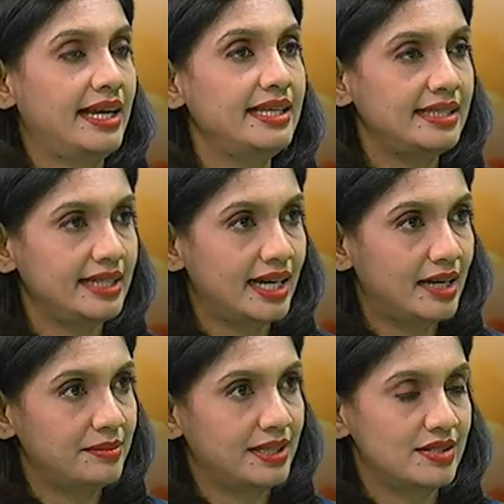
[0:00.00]
his
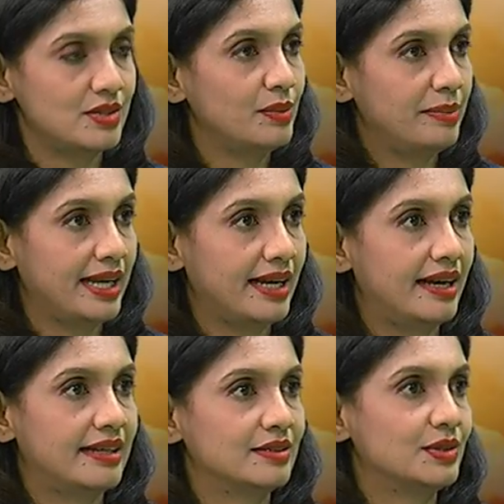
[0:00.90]
income, there's no pay
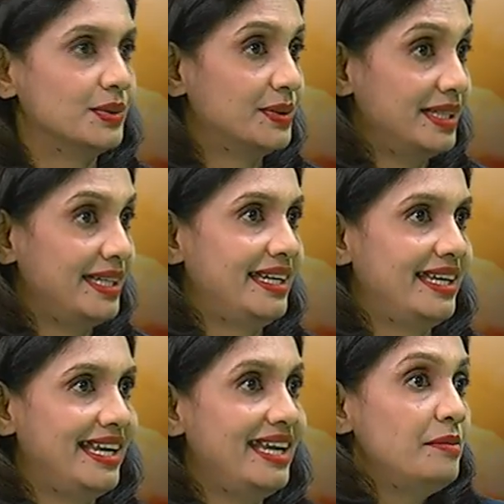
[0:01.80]
cut, so
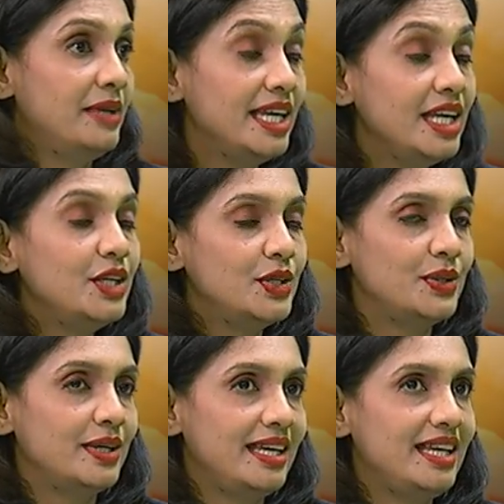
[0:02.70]

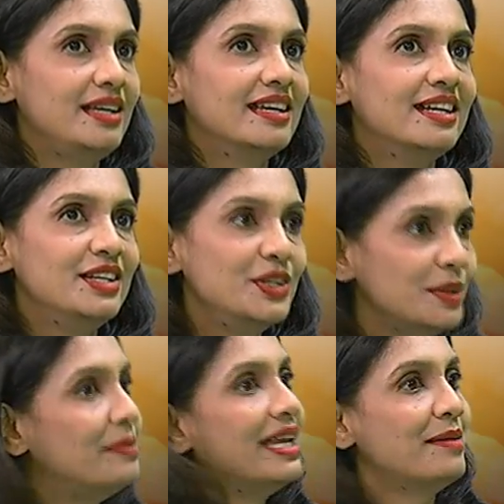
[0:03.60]
he
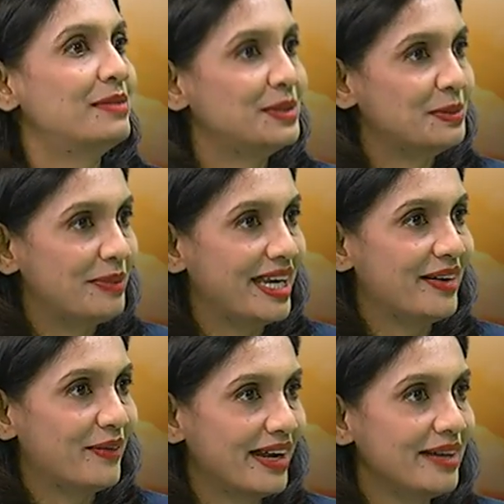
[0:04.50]
should be able to
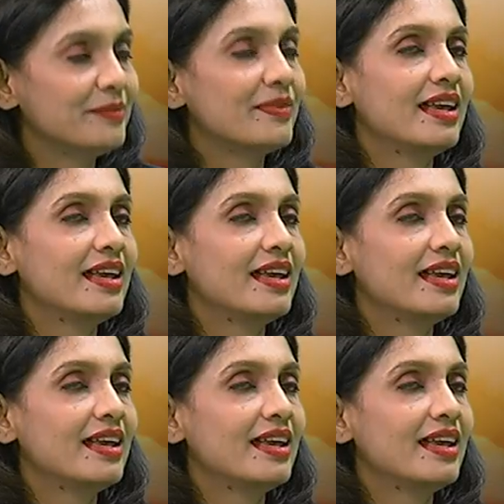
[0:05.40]
pay, right?